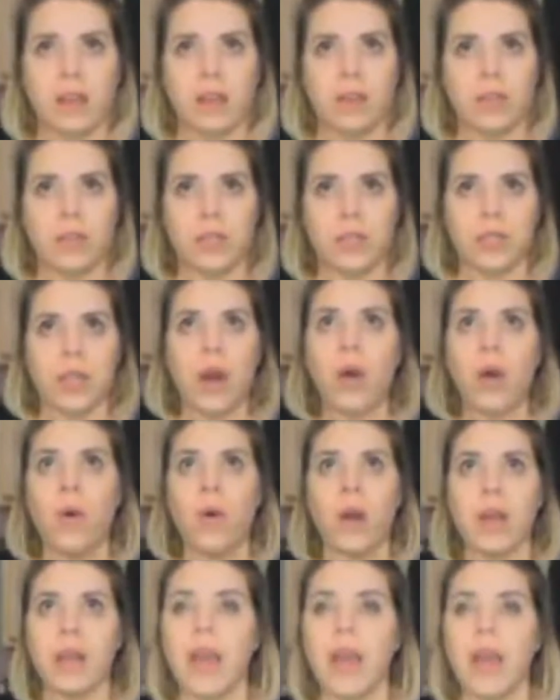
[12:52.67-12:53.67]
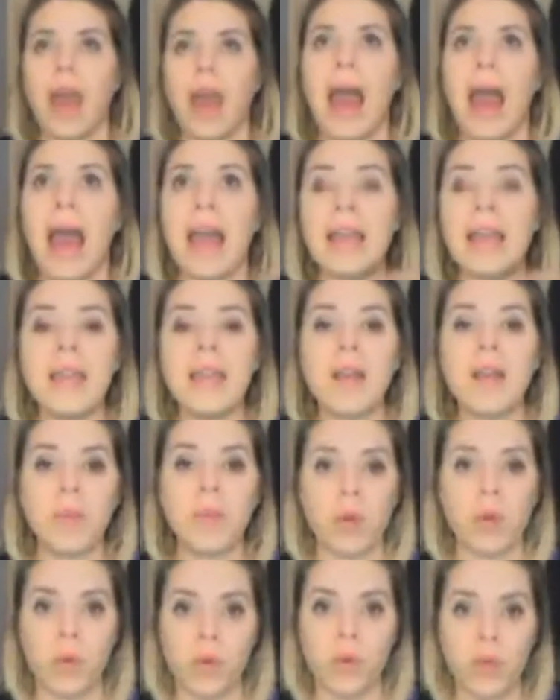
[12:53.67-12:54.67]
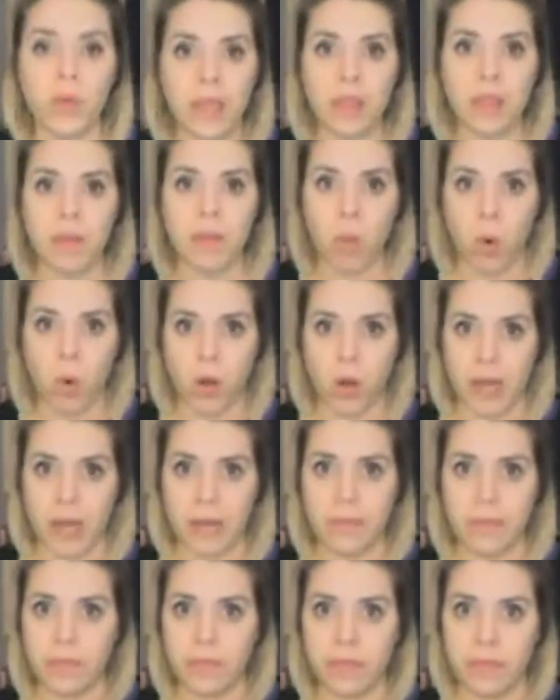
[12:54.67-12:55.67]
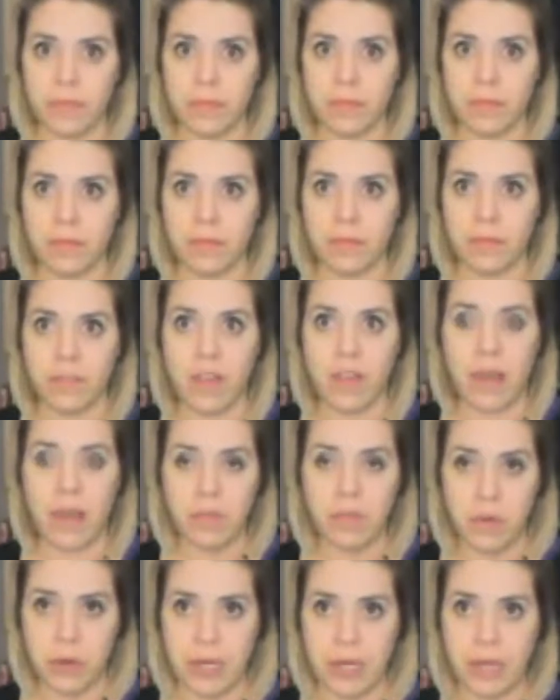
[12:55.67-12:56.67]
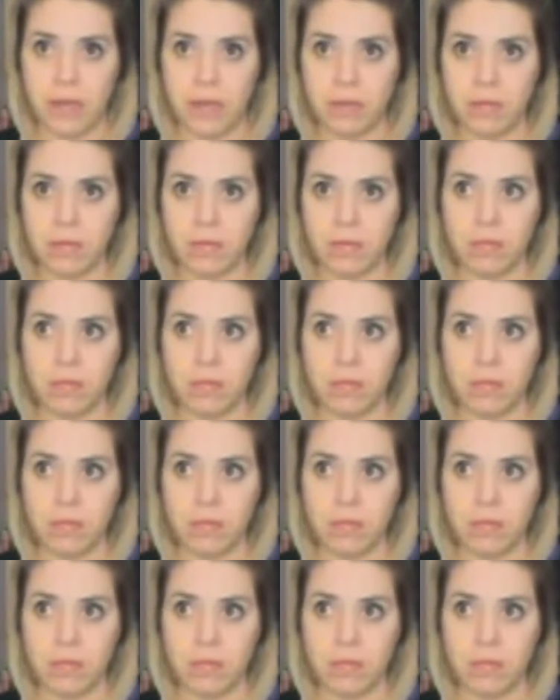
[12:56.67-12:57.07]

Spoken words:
So I get up early in the morning, 5:30.